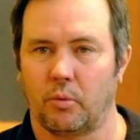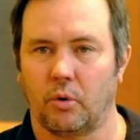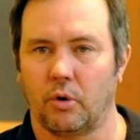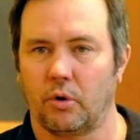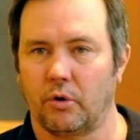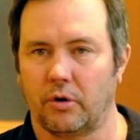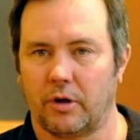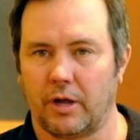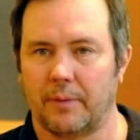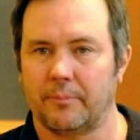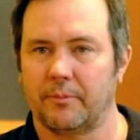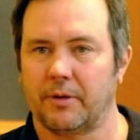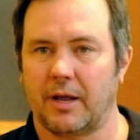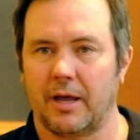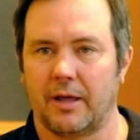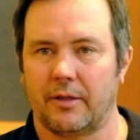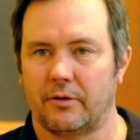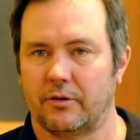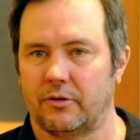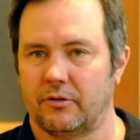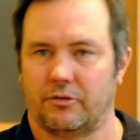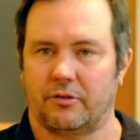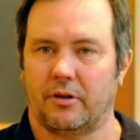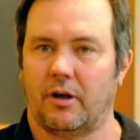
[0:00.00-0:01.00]
world come
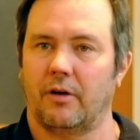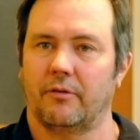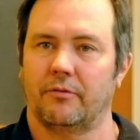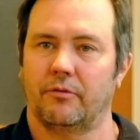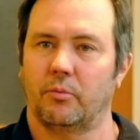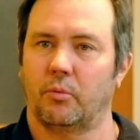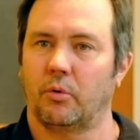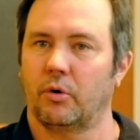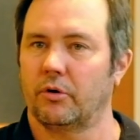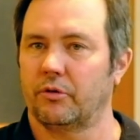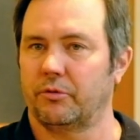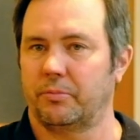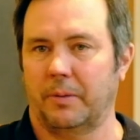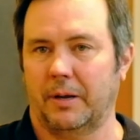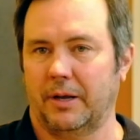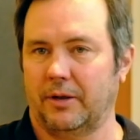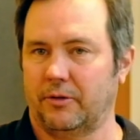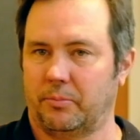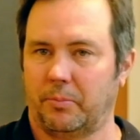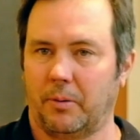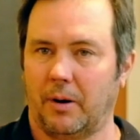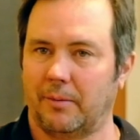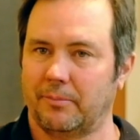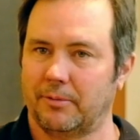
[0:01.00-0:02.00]
together to solve the world's
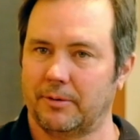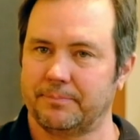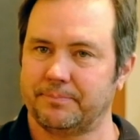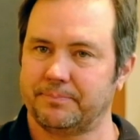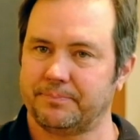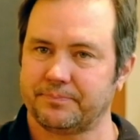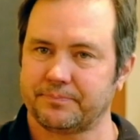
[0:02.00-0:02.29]
biggest problem